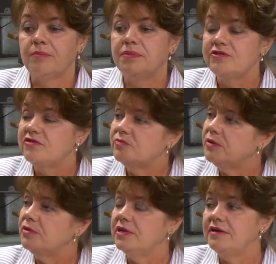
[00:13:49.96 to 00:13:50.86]
Business
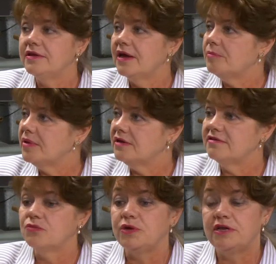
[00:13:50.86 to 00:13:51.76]
people need to get
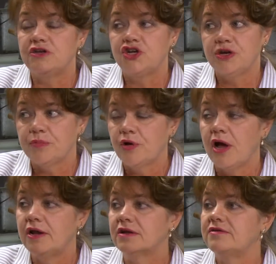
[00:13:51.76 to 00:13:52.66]
places. We need to ship
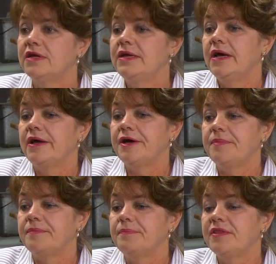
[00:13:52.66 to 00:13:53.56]
product.
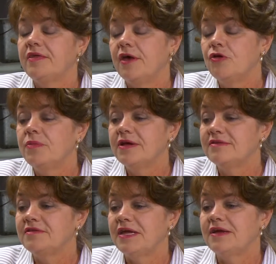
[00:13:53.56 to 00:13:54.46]
But the other
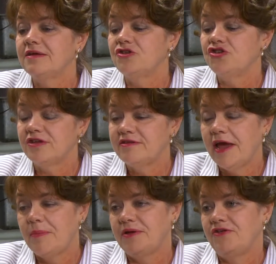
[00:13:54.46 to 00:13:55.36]
biggest thing just
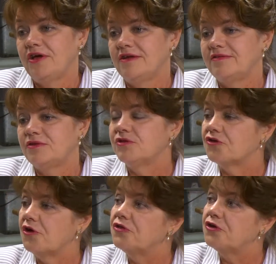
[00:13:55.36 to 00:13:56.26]
happened to us, and it was
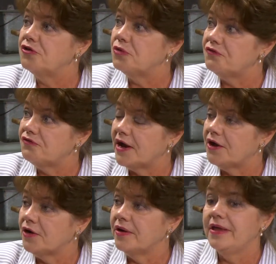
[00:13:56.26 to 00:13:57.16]
called the Goodwin
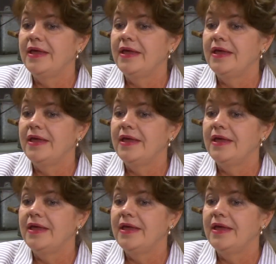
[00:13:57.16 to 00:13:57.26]
Fire.